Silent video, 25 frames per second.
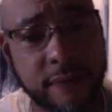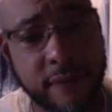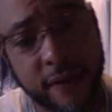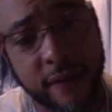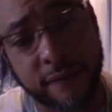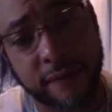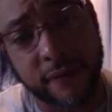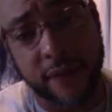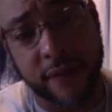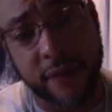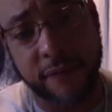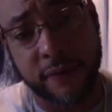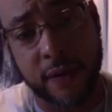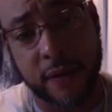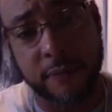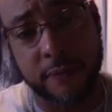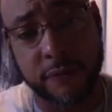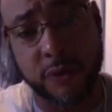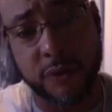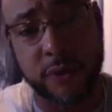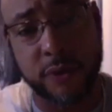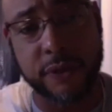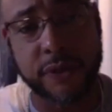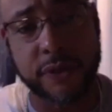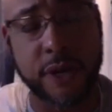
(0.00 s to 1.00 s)
They've come
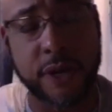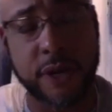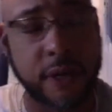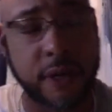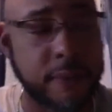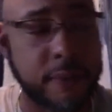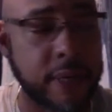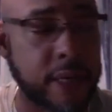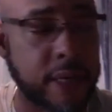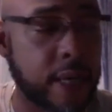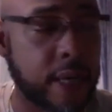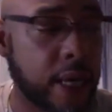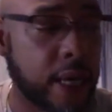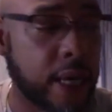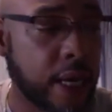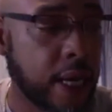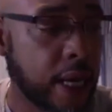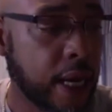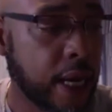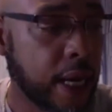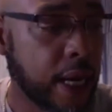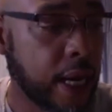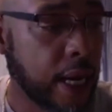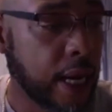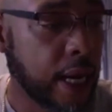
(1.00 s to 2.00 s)
to a tournament.
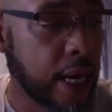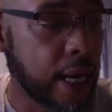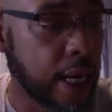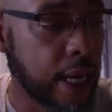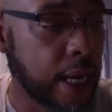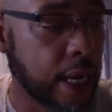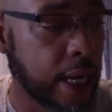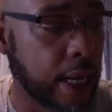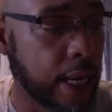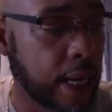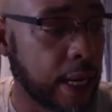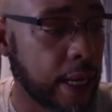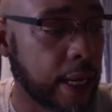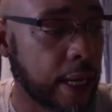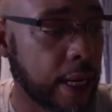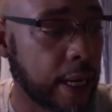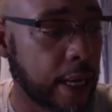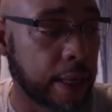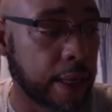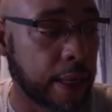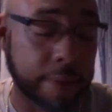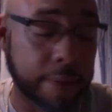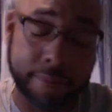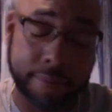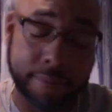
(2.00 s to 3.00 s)

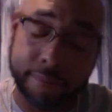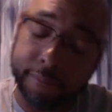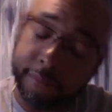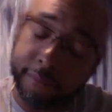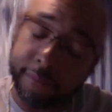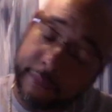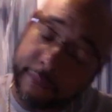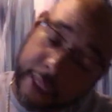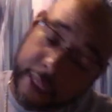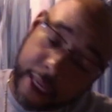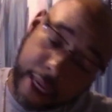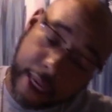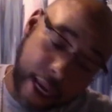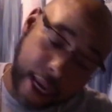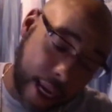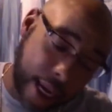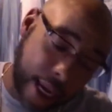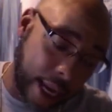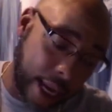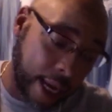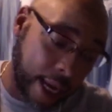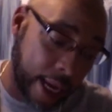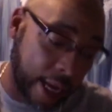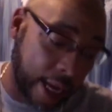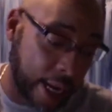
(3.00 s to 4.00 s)

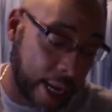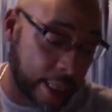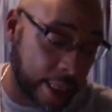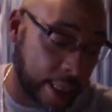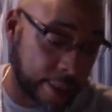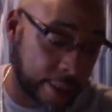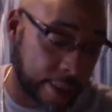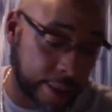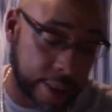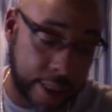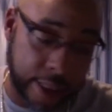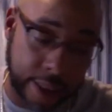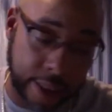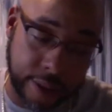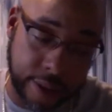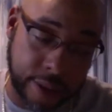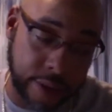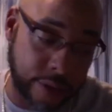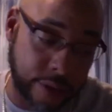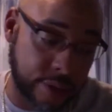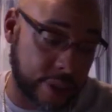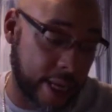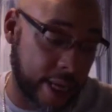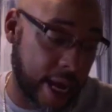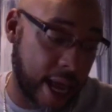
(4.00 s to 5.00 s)
And
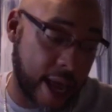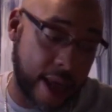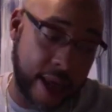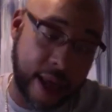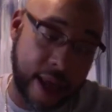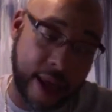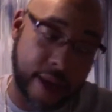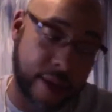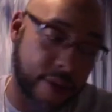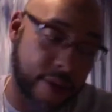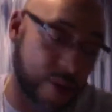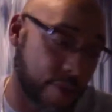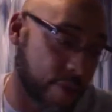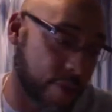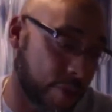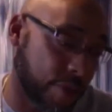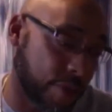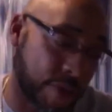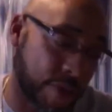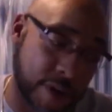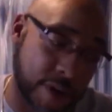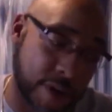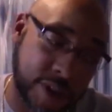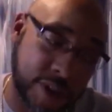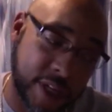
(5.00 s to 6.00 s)
usually
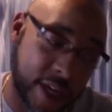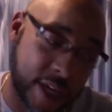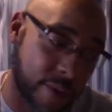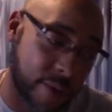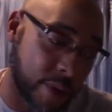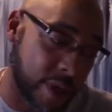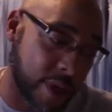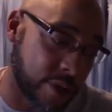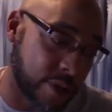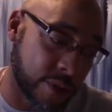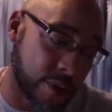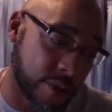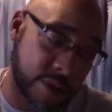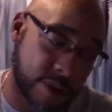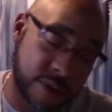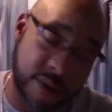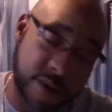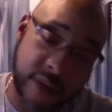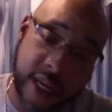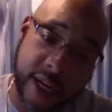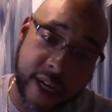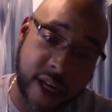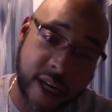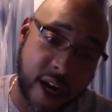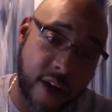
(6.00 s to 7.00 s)
first thing we do, as soon
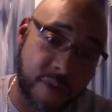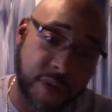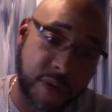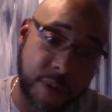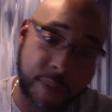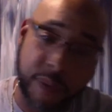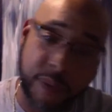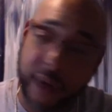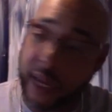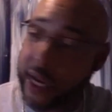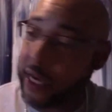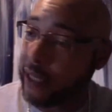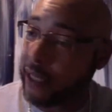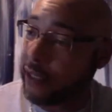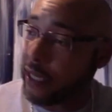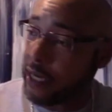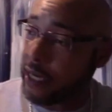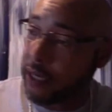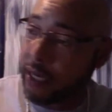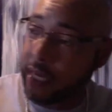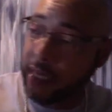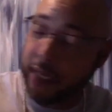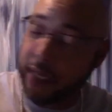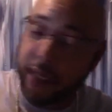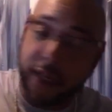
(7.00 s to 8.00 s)
as I get off the plane,
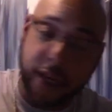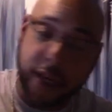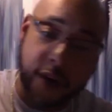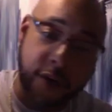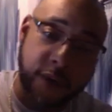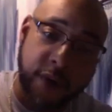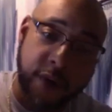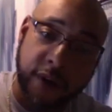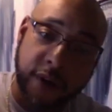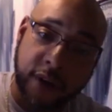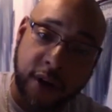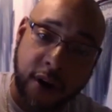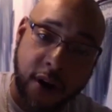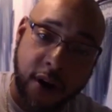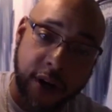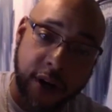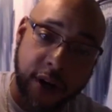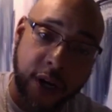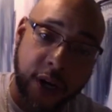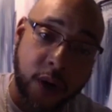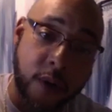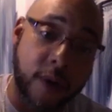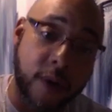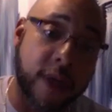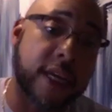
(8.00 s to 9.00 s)
they're getting in their rental car,
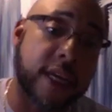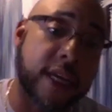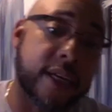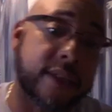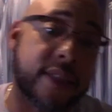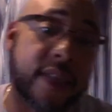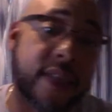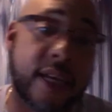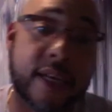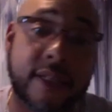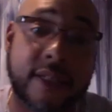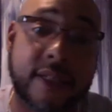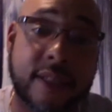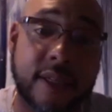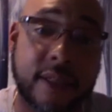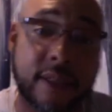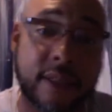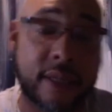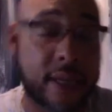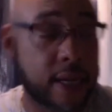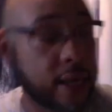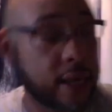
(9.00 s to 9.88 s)
they're going to get tested.